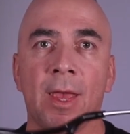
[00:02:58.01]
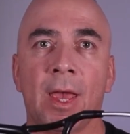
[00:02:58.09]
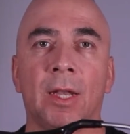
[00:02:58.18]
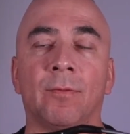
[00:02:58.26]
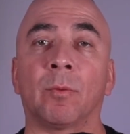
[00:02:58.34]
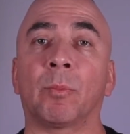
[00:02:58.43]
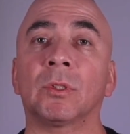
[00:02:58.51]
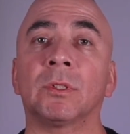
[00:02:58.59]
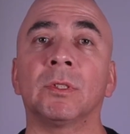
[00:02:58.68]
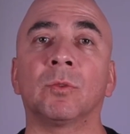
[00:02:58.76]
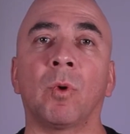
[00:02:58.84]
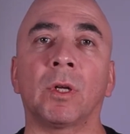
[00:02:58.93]
and if a person
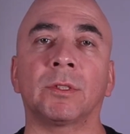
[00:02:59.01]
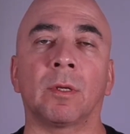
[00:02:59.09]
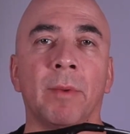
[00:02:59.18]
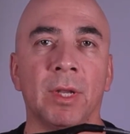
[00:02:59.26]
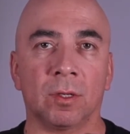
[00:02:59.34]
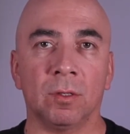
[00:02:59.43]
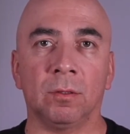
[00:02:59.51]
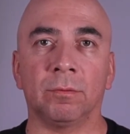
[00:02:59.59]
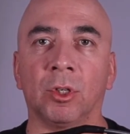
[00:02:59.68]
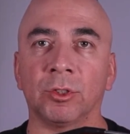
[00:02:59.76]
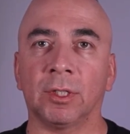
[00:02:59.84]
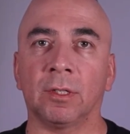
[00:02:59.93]
has watched a medical,
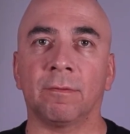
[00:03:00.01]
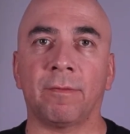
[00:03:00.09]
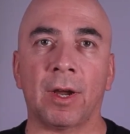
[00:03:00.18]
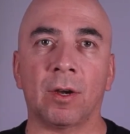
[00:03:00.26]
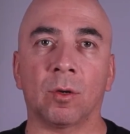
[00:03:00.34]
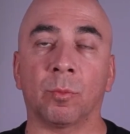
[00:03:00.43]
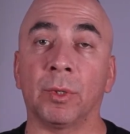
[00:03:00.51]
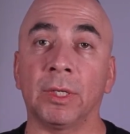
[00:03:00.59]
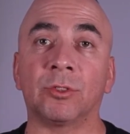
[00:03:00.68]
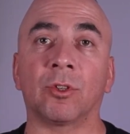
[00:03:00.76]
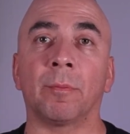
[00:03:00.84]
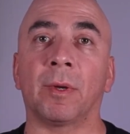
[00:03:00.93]
nursing, fire, or
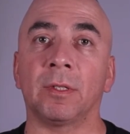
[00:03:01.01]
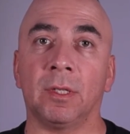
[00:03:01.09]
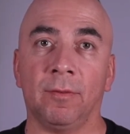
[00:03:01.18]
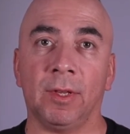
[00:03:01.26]
police drama on T